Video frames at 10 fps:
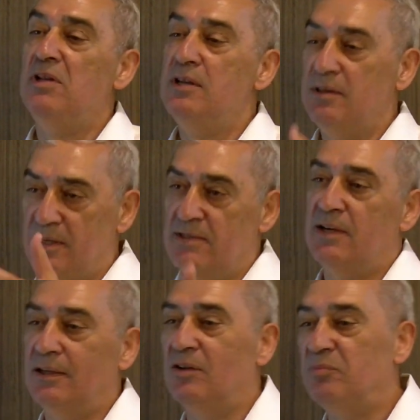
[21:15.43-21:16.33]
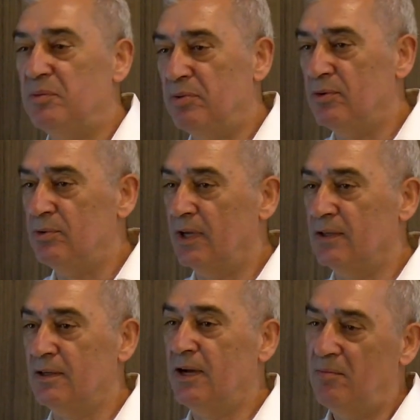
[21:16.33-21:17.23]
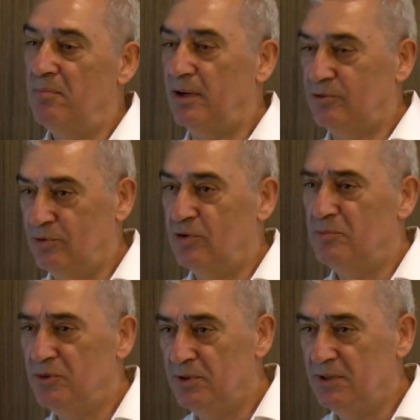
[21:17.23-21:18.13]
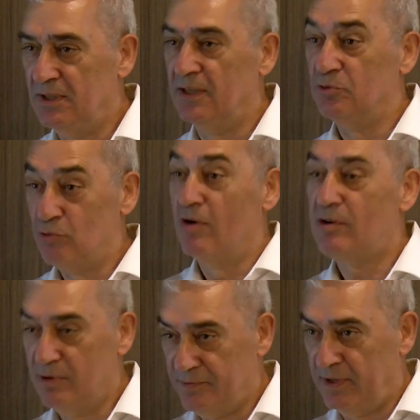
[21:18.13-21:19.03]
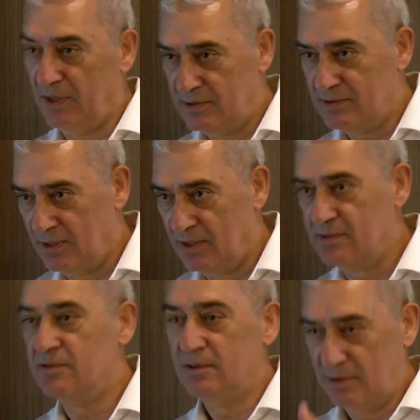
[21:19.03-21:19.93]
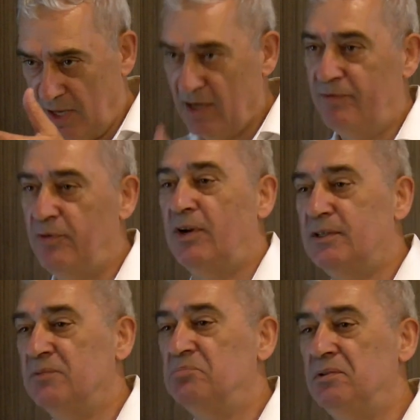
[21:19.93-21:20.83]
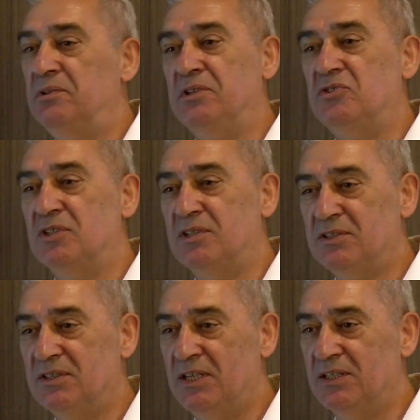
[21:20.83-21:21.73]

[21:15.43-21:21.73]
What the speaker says: We need this kind of people who can come back to community and work with kids, yes, like for example teachers,